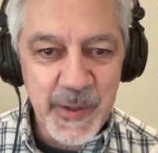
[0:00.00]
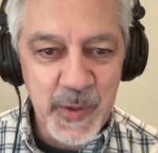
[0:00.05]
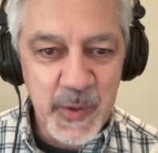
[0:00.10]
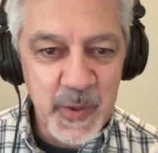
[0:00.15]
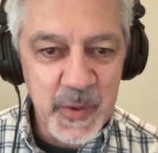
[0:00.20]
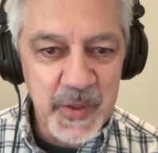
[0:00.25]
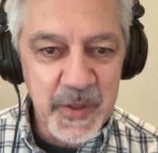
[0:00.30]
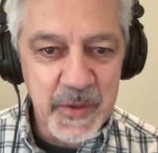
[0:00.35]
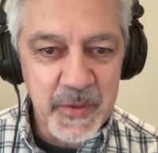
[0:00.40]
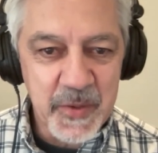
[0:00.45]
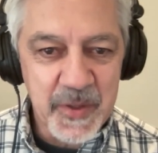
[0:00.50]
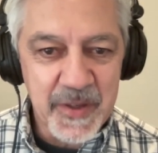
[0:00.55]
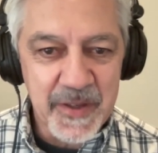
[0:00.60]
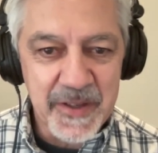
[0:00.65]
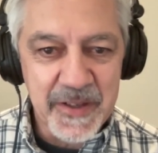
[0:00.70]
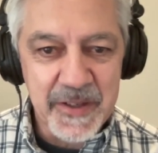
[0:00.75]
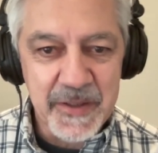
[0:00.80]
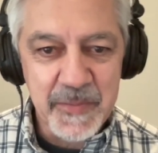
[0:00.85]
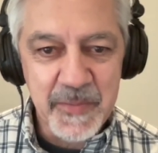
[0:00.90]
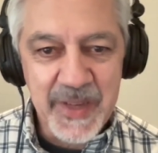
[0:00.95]
Who you
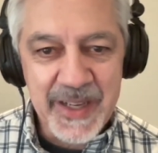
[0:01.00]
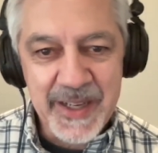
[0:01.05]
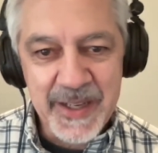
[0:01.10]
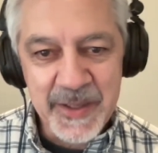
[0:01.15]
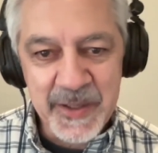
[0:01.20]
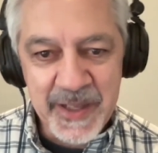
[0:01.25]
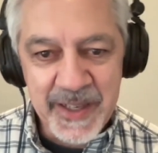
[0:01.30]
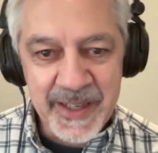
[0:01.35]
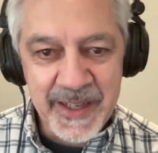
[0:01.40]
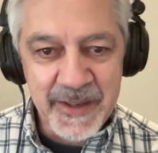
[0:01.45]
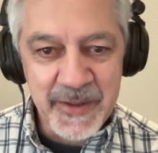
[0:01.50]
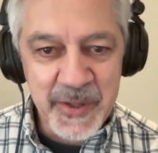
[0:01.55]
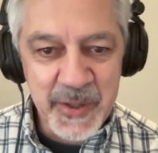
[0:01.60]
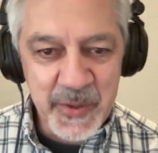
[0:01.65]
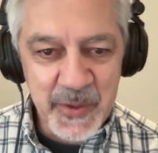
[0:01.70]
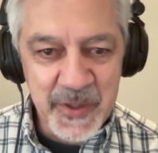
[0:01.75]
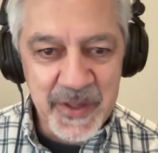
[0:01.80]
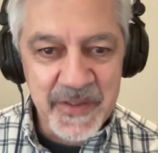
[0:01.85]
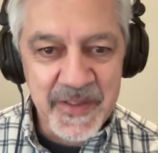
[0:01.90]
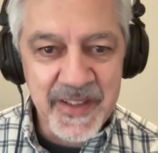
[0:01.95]
are, how
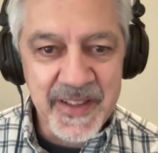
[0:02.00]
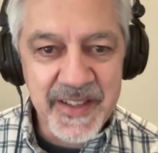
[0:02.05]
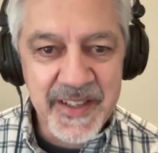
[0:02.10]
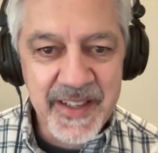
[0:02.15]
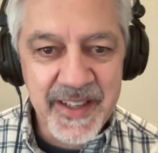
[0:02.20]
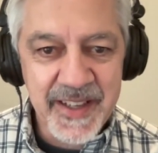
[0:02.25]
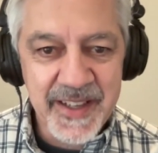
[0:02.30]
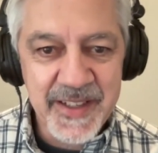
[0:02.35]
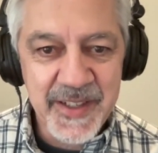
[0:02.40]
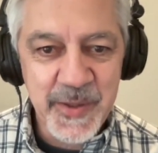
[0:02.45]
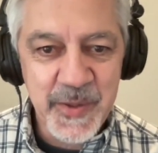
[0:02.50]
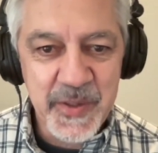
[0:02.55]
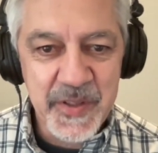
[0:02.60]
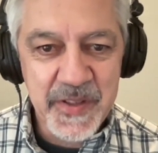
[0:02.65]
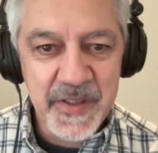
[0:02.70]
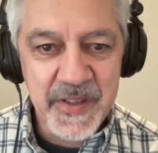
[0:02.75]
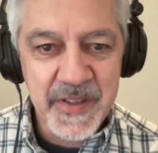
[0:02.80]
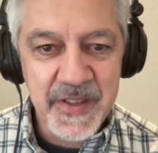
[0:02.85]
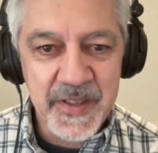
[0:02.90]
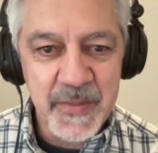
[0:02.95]
you authenticate to a
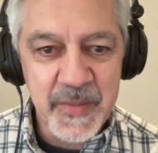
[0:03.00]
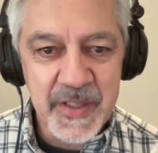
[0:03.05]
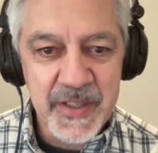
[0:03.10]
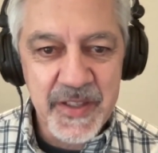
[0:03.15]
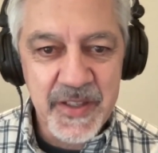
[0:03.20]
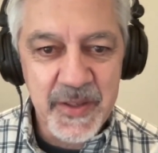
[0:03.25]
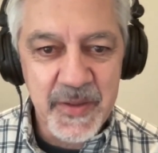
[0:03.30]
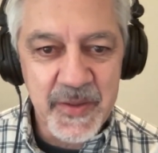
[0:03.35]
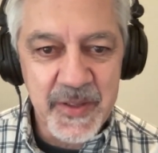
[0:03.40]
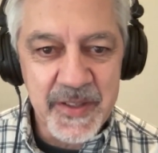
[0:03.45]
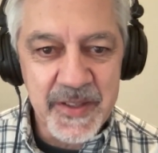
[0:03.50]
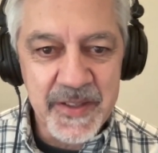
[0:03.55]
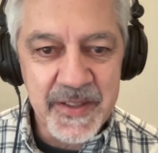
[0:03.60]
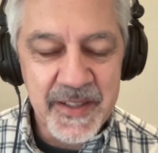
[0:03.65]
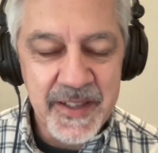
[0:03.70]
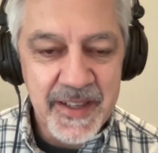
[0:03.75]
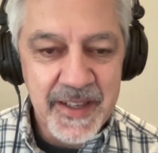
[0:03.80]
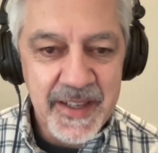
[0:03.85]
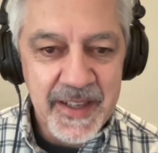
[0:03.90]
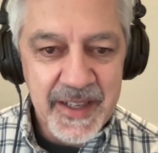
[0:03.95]
system, and so on.
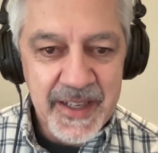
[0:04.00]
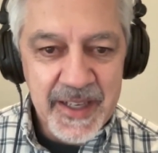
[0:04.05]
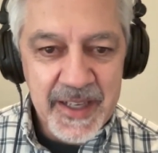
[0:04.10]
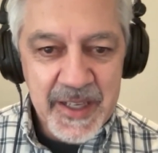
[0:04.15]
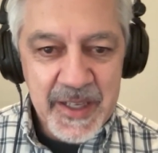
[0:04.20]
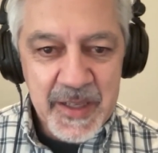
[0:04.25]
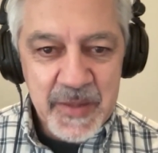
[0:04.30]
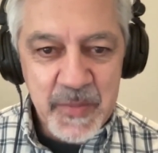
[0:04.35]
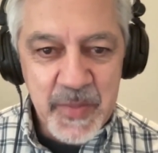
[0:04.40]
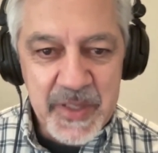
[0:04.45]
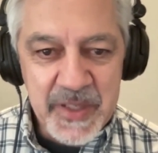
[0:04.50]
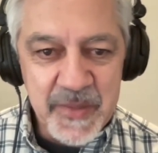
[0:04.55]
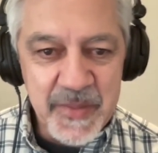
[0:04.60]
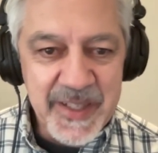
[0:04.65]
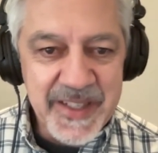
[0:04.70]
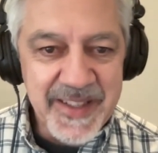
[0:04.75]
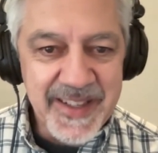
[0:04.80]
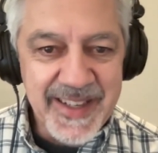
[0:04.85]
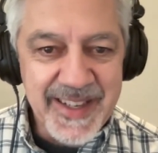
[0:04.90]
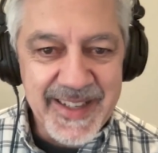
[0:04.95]
But to
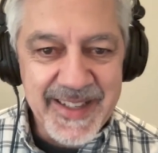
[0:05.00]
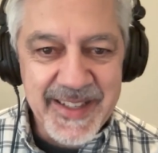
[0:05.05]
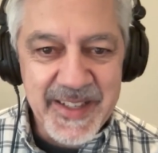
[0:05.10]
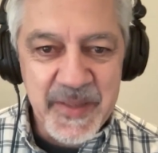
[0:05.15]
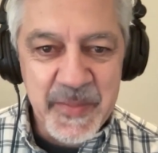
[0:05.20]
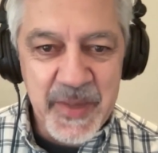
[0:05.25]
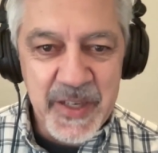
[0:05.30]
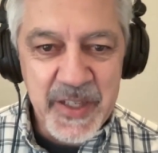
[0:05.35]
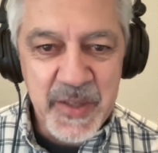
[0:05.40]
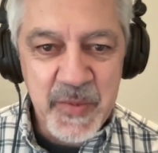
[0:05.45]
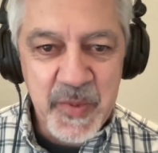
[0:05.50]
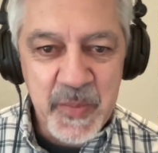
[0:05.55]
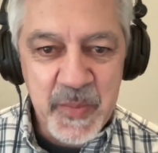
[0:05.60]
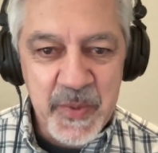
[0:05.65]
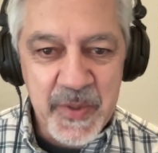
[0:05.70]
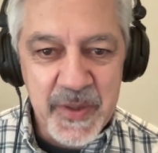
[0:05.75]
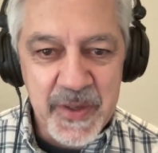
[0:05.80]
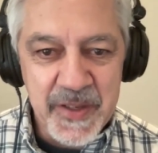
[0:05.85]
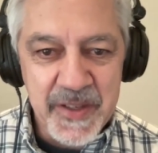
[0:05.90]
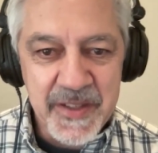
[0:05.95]
me, the access management
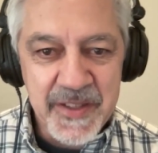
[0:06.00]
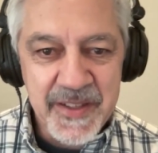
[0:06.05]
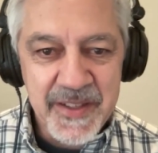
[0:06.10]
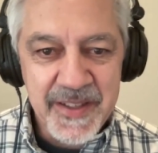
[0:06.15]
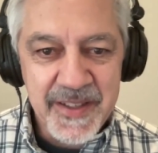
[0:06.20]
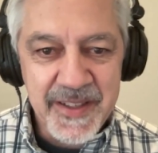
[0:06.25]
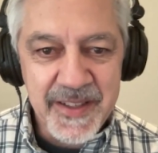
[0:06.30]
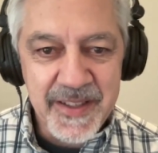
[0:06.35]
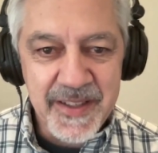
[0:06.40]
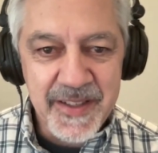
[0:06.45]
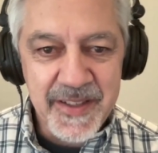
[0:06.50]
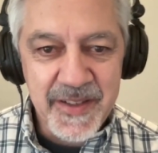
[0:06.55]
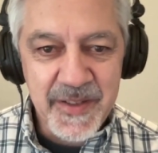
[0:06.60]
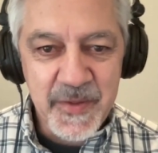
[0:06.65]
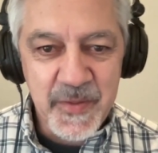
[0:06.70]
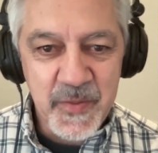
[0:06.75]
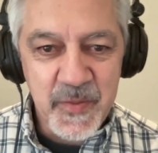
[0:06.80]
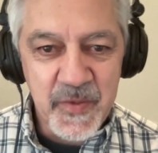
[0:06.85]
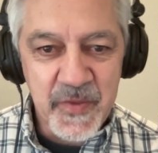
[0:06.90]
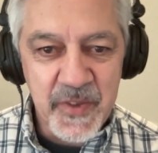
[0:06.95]
part
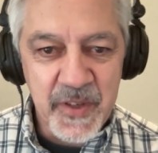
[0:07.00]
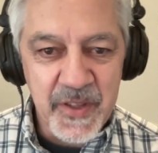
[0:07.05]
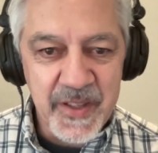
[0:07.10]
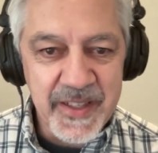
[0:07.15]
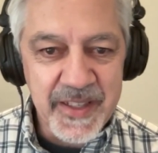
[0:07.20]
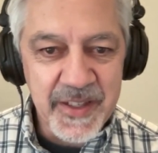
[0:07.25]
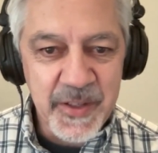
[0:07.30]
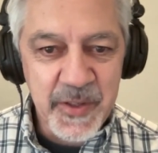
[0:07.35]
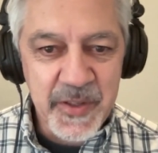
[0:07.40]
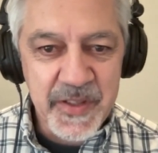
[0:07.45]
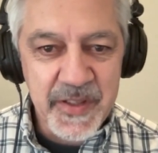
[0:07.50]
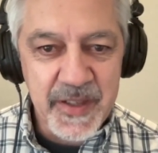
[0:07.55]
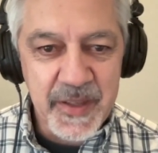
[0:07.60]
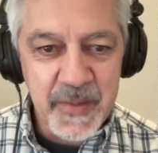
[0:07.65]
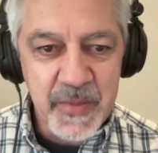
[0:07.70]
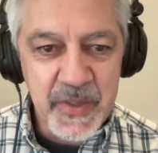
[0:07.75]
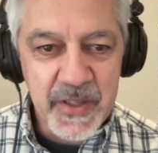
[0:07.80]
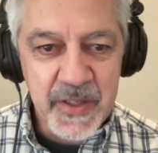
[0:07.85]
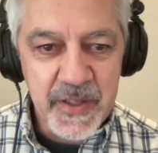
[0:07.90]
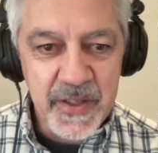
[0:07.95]
is really interesting
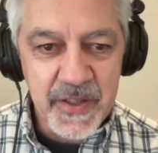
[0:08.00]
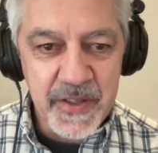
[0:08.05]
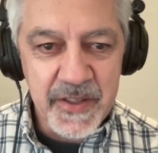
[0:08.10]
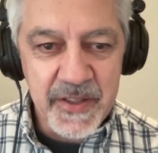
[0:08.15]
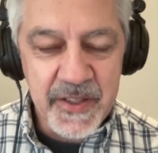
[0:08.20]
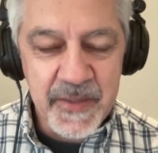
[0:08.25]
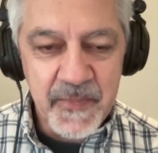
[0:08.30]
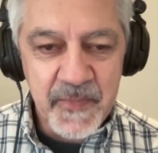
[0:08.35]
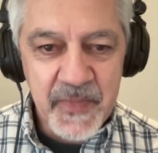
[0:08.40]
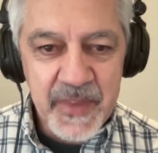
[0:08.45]
because